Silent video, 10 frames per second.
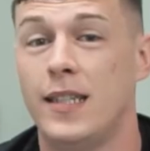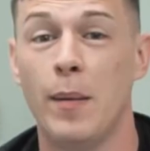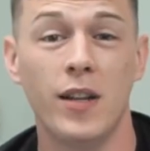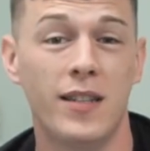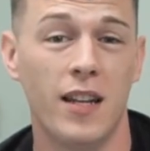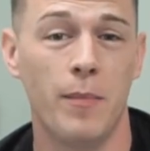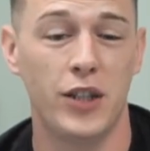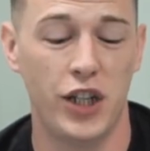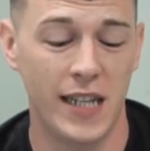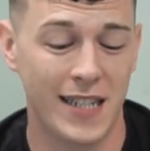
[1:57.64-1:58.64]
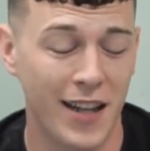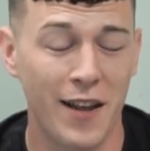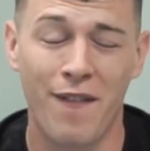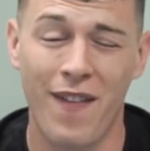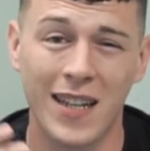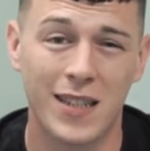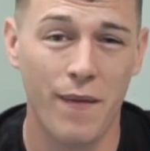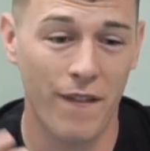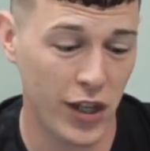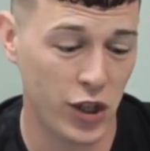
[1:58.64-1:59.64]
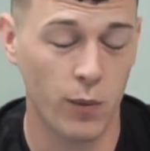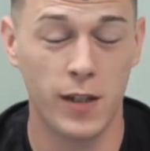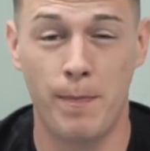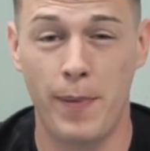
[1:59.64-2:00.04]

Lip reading: Similar to the Magista, the Phantom Vision was